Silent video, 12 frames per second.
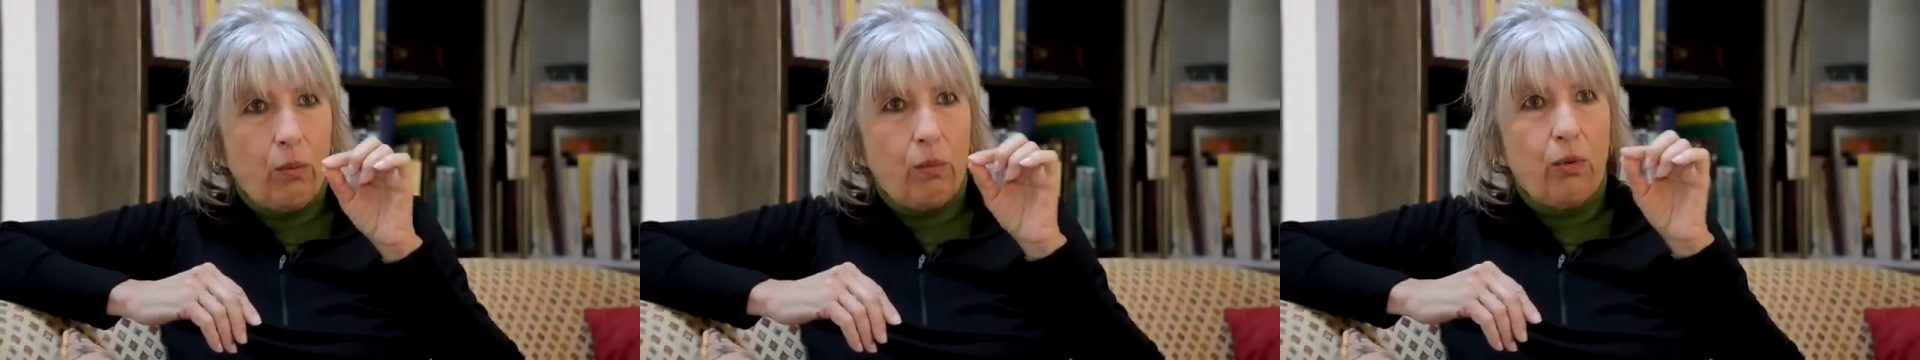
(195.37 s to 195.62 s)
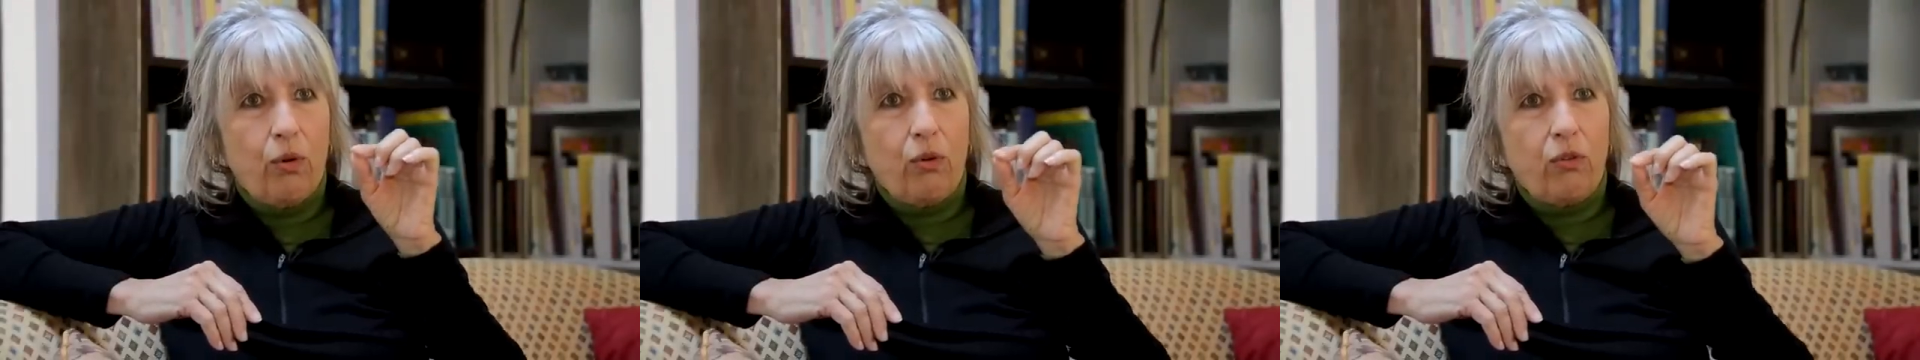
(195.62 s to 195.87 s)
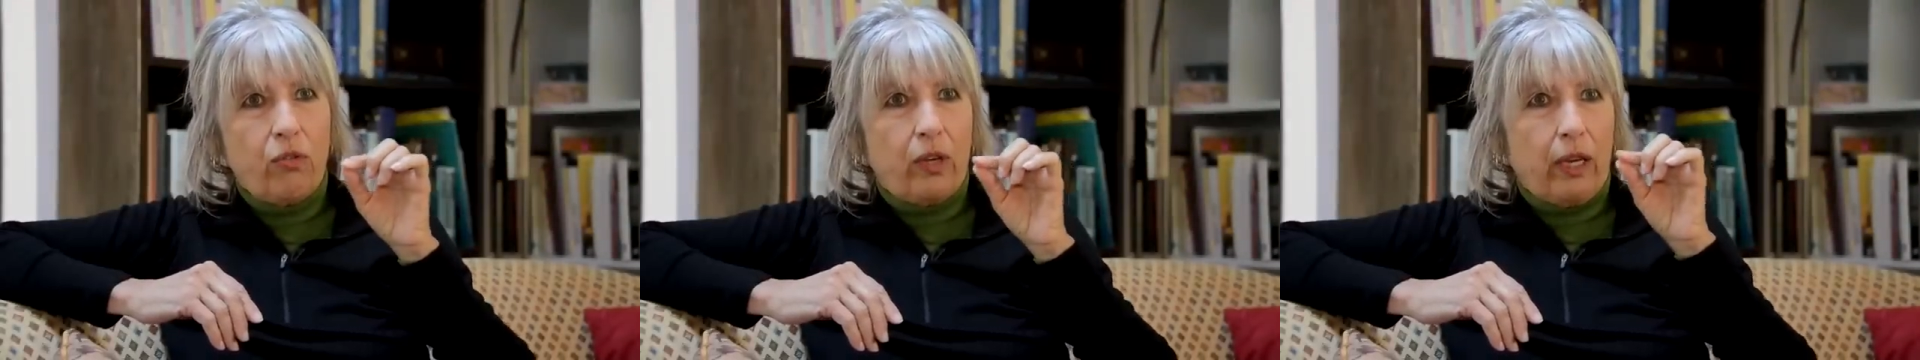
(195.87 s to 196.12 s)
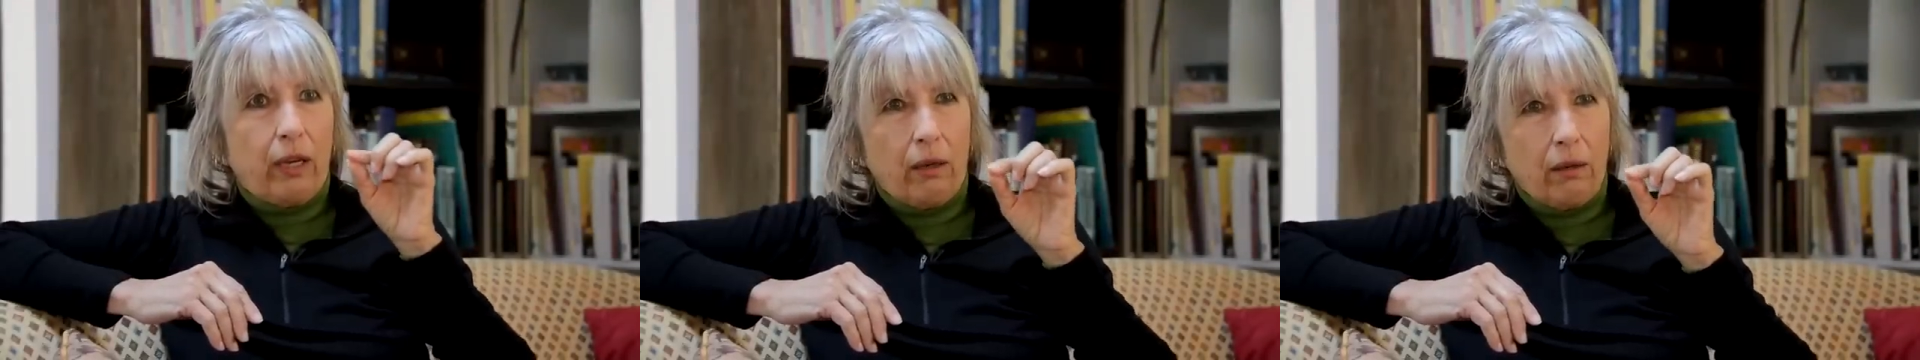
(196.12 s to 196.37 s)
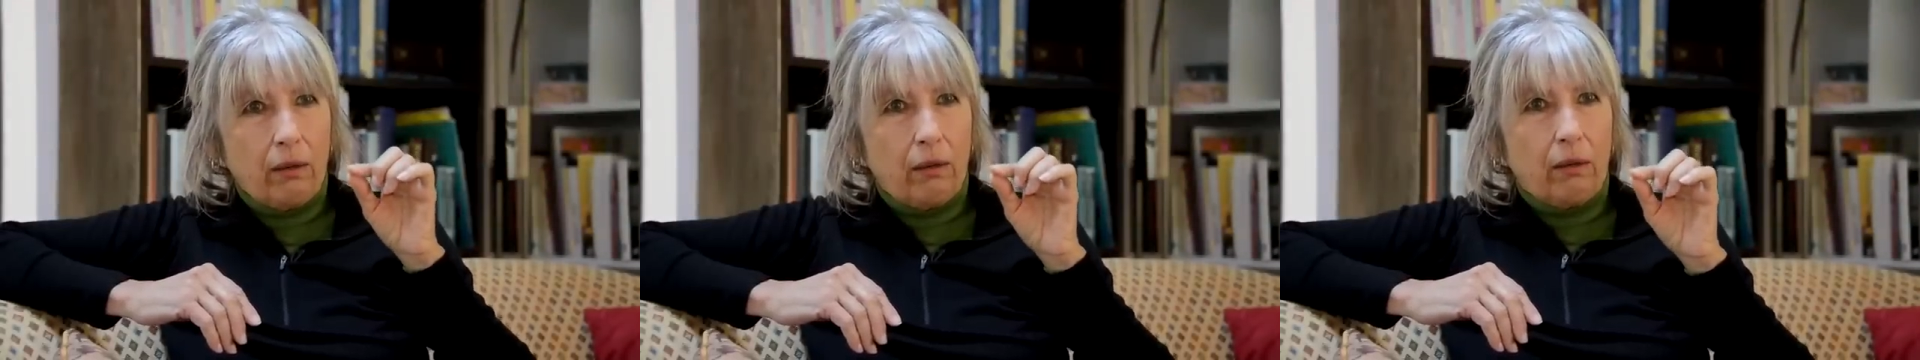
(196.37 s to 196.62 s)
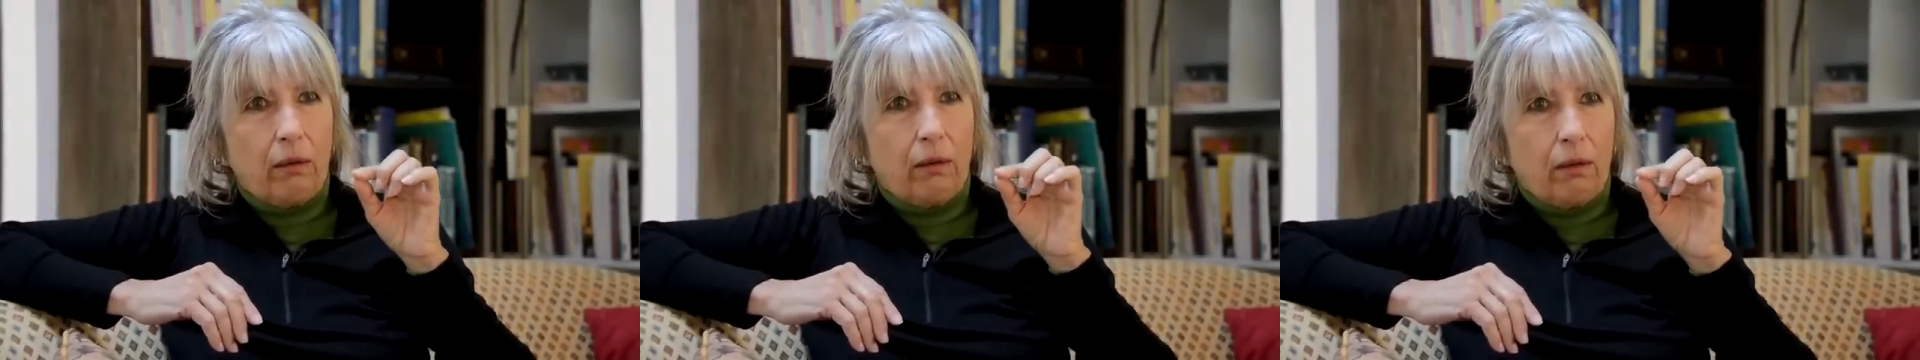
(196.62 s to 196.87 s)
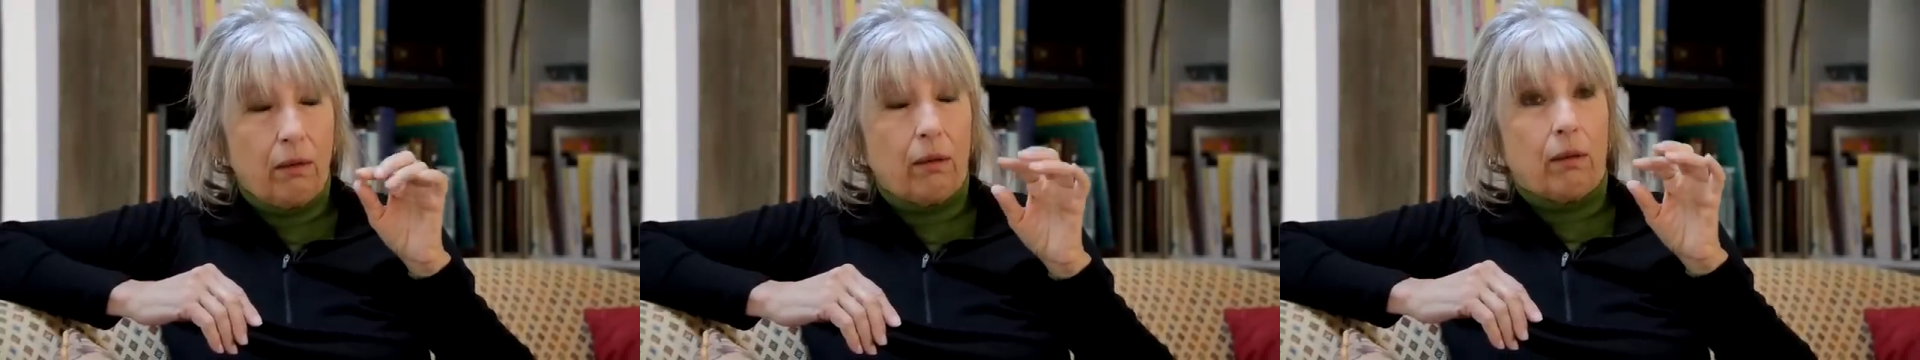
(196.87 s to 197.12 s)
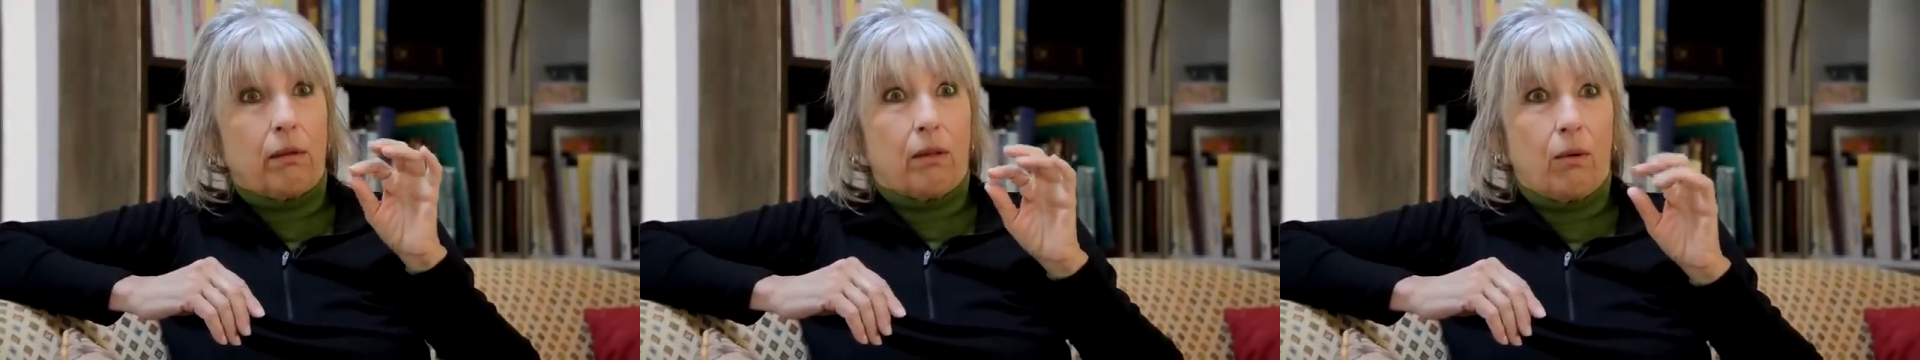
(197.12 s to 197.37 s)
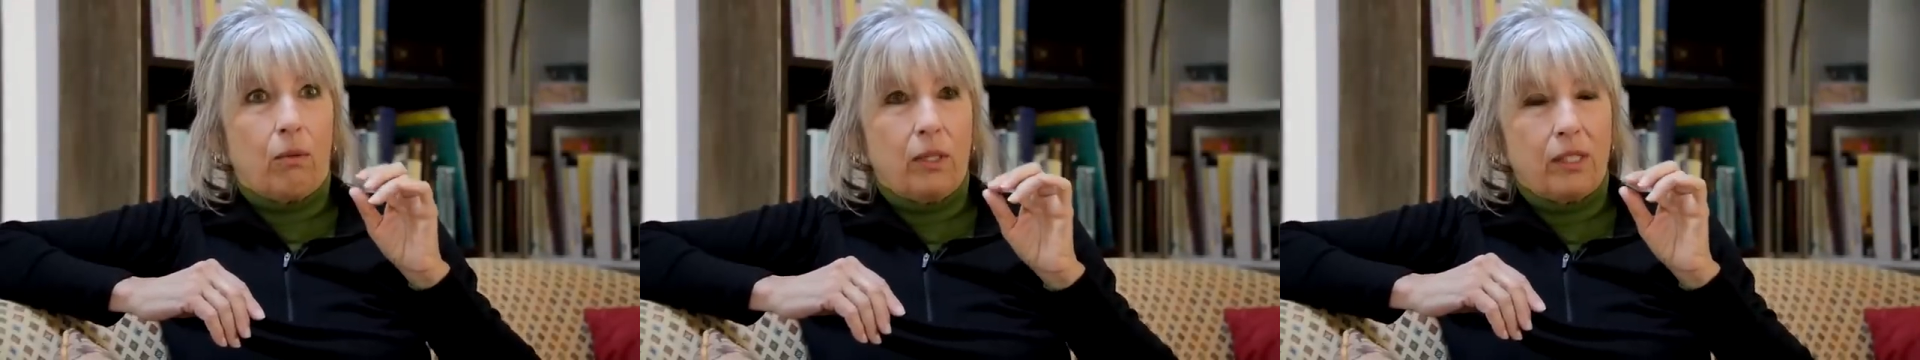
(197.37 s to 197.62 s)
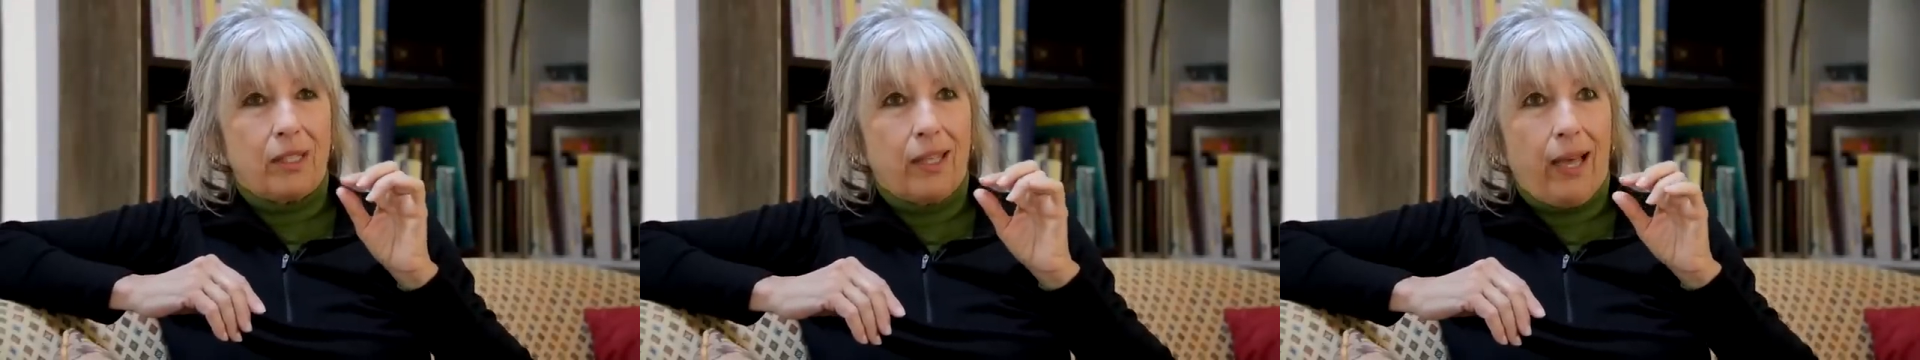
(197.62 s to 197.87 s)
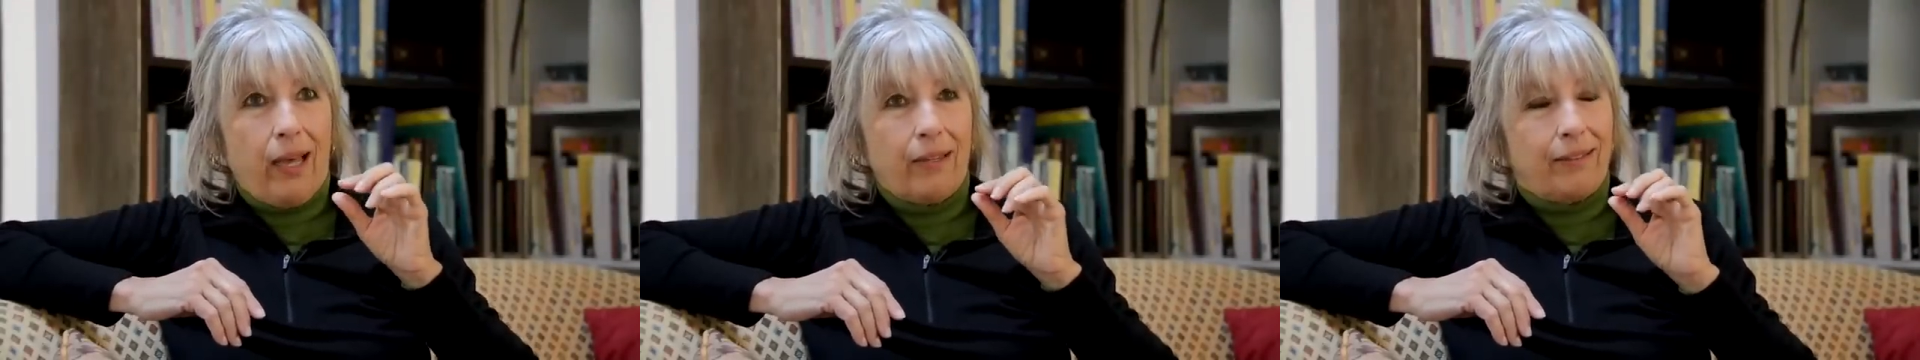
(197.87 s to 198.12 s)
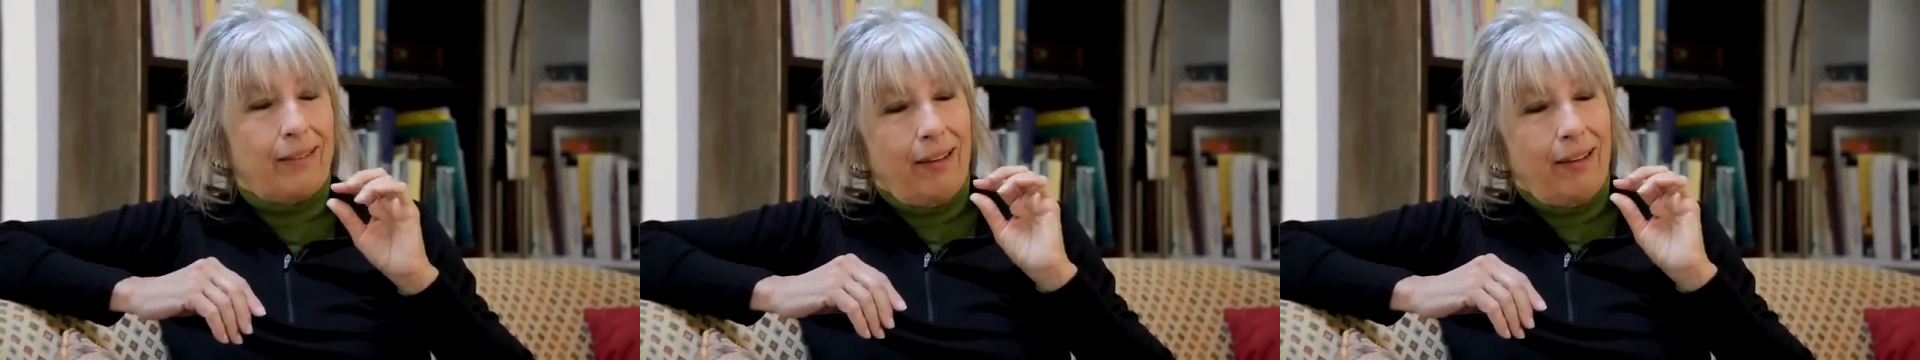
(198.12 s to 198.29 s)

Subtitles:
moving. I thought, what's that?